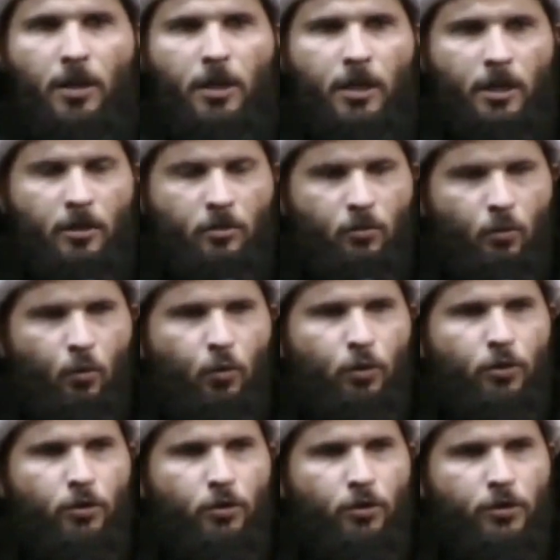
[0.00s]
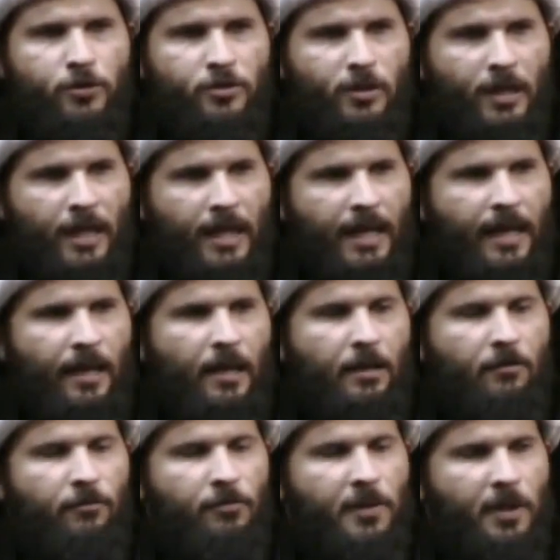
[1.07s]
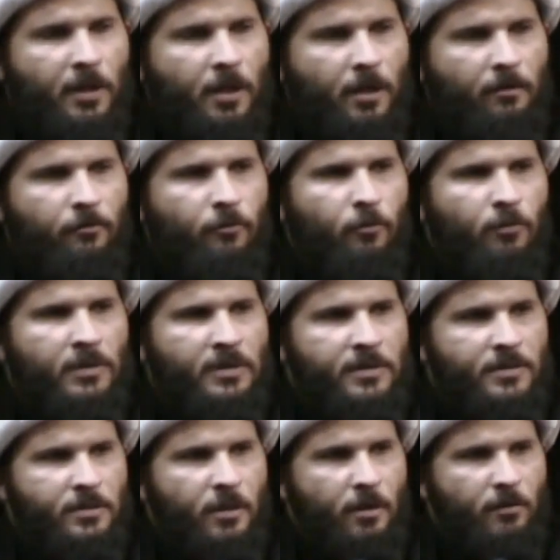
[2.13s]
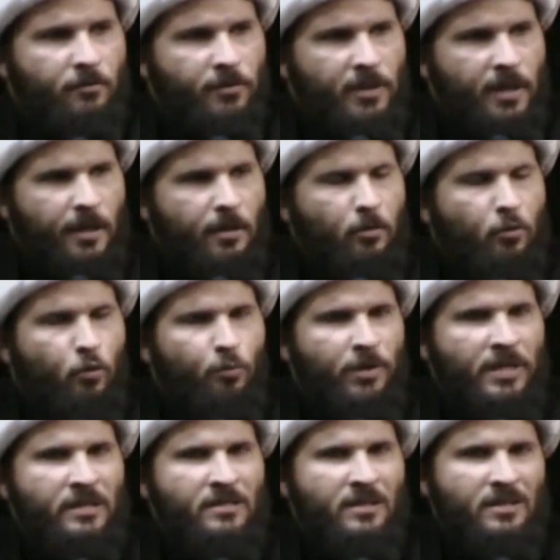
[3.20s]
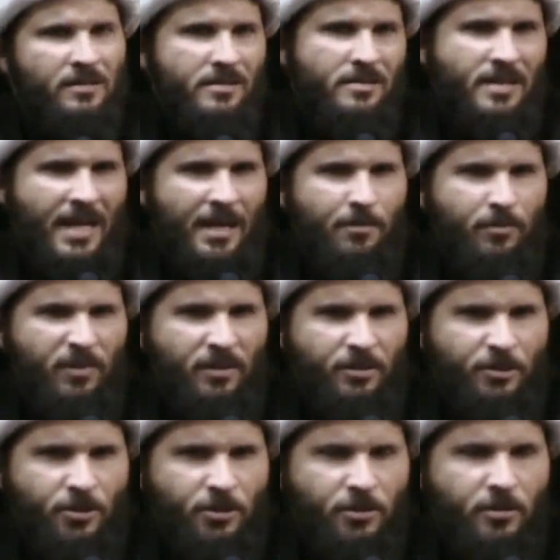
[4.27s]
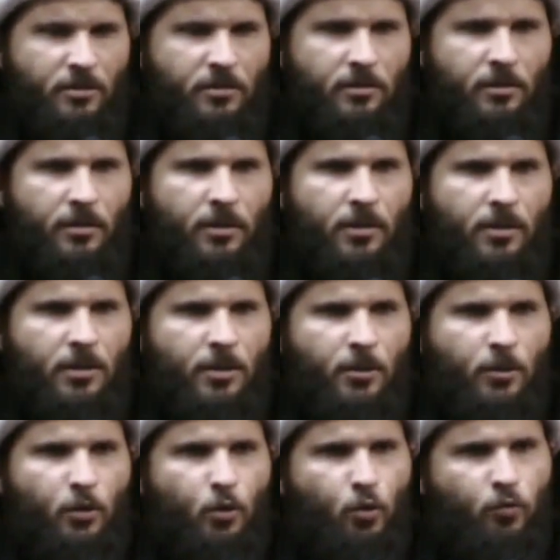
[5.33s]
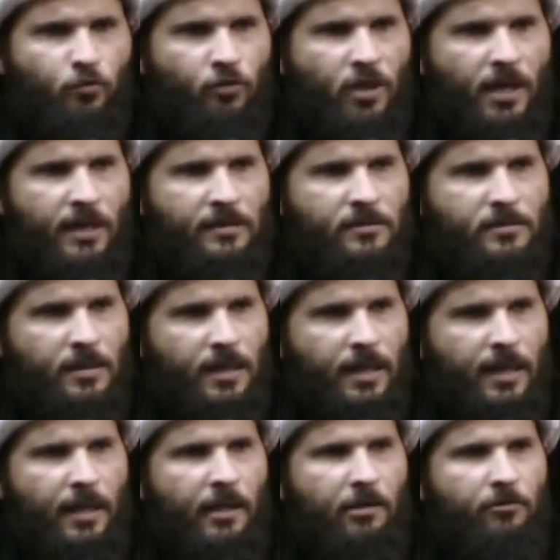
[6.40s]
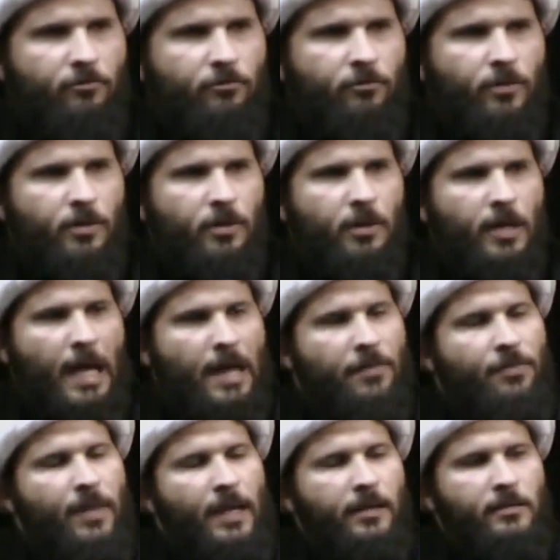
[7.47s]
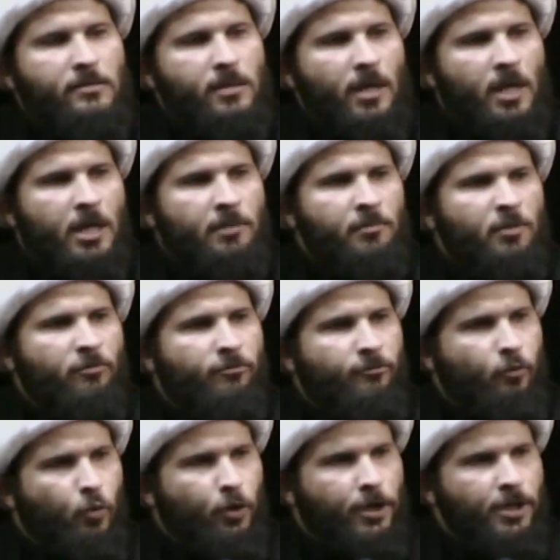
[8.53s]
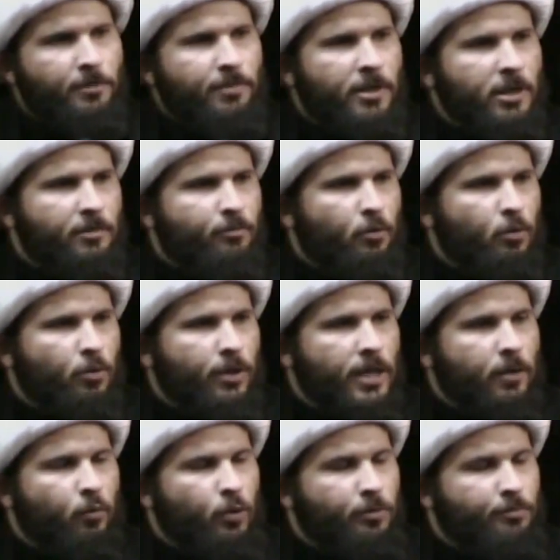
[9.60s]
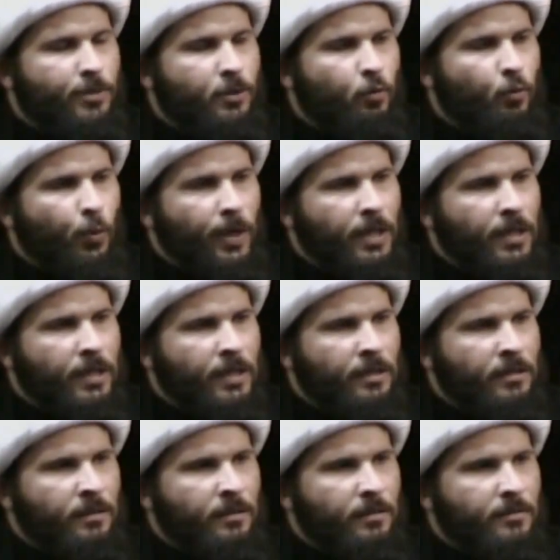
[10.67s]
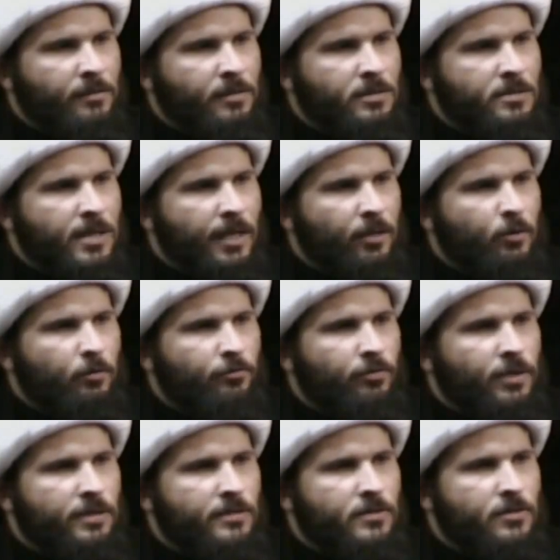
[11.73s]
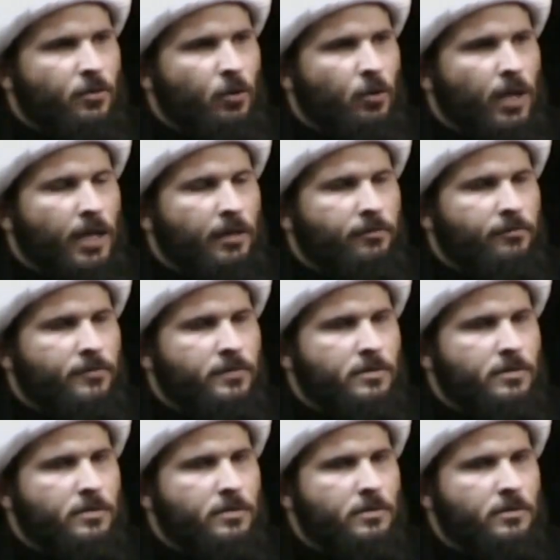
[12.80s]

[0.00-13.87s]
In order to have the government of the Ahlul Bayt established, you've got to have, at that time, 40 people that would be willing to sacrifice their lives.